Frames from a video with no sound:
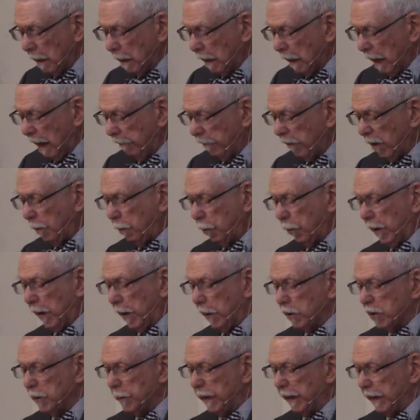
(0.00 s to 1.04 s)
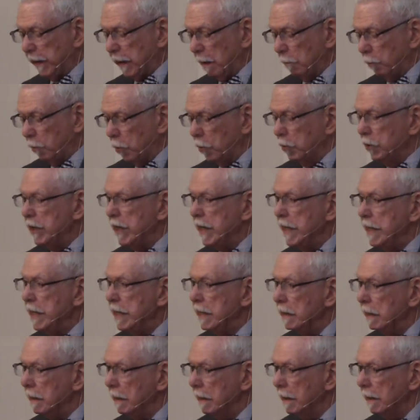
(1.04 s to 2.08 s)
Have our prayers become
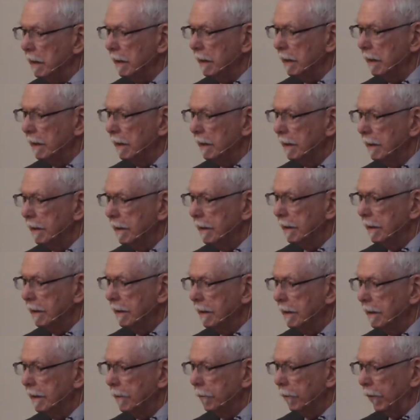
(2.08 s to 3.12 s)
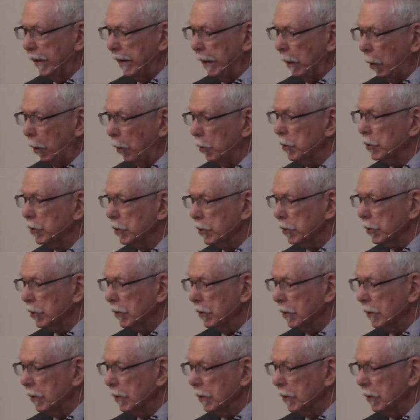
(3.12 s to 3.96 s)
routine, rehearsed?